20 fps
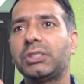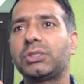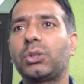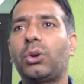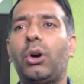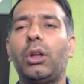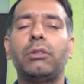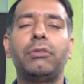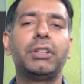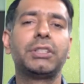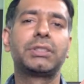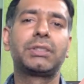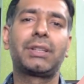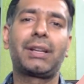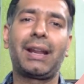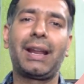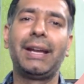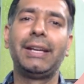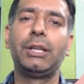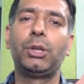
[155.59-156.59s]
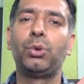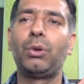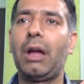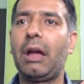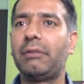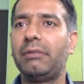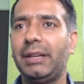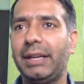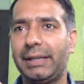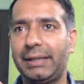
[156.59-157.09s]
So always try to
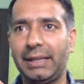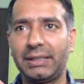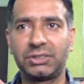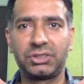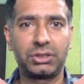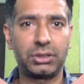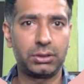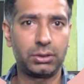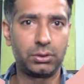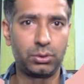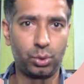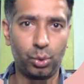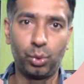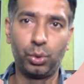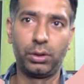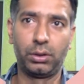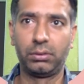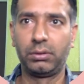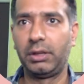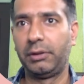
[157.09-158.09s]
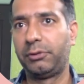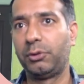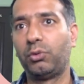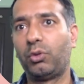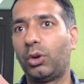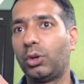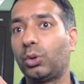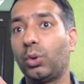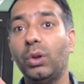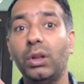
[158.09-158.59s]
have latest code if you
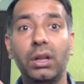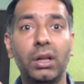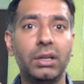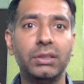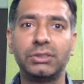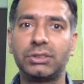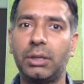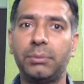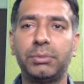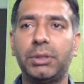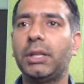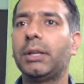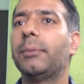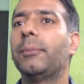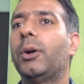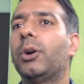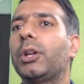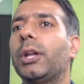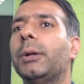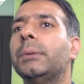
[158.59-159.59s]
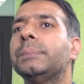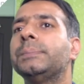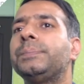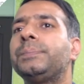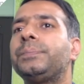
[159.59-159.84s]
want to learn something. Okay.